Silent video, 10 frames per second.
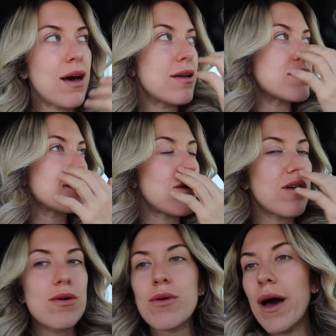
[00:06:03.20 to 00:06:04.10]
I just don't
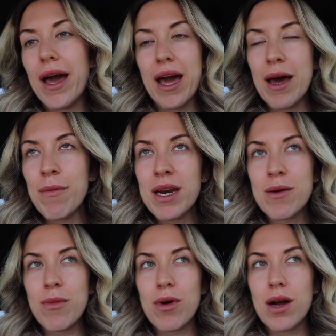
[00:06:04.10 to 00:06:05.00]
know who I am
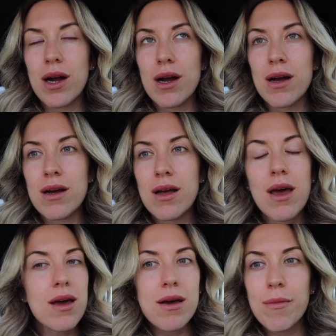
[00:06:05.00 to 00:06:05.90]
anymore.
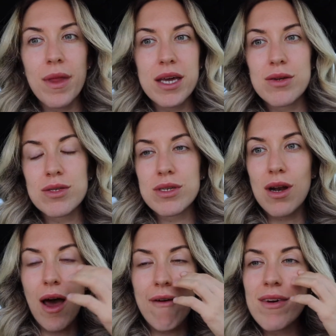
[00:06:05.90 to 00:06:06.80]
I'm like used to
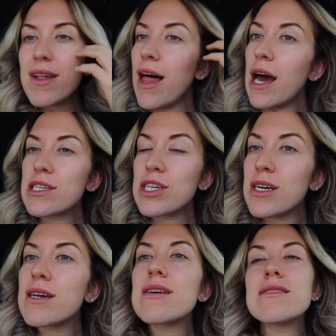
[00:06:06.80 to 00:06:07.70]
not having
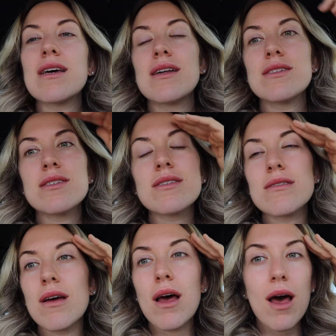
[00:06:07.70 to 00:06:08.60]
lashes. I just,
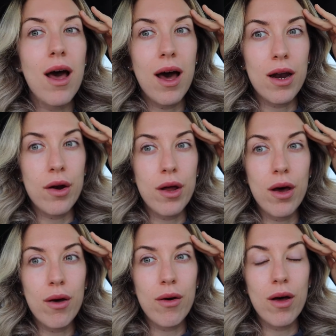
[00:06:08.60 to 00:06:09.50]
I don't
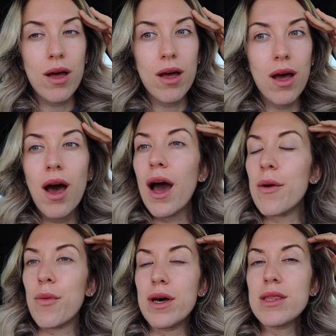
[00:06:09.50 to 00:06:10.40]
know.
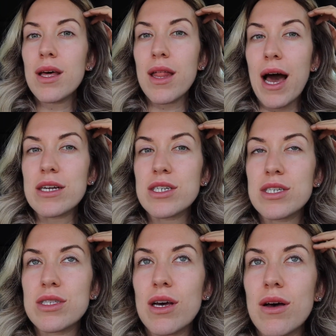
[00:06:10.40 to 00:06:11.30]
I want the
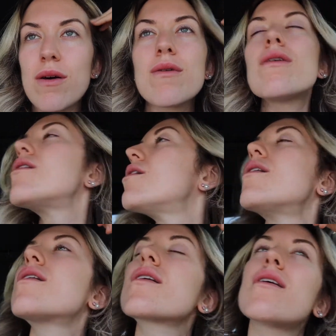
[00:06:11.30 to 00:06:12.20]
lashes though
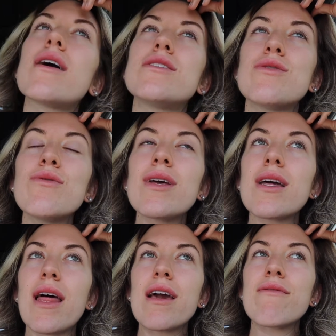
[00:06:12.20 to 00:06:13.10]
know, I do
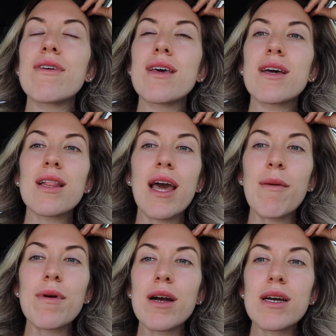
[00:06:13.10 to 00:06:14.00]
really like feeling
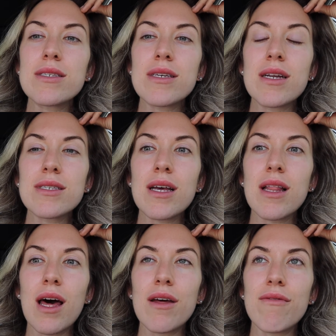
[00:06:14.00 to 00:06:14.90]
glamorous. It is a
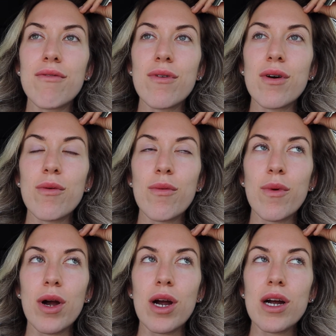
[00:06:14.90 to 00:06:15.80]
lot of
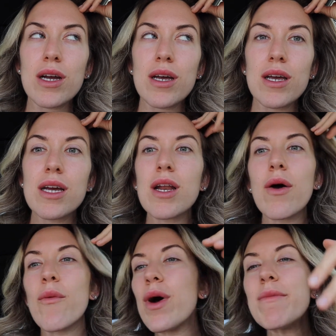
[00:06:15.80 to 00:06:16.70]
work. You know,
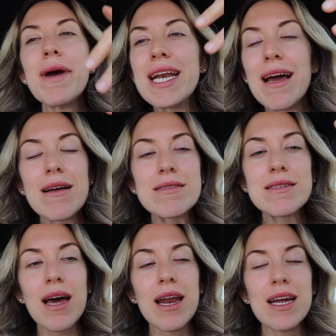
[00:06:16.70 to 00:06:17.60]
I want my nails
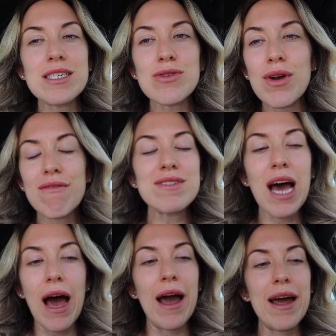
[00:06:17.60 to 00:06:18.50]
done. I just don't have
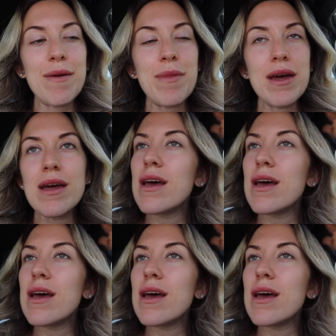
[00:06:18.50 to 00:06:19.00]
time.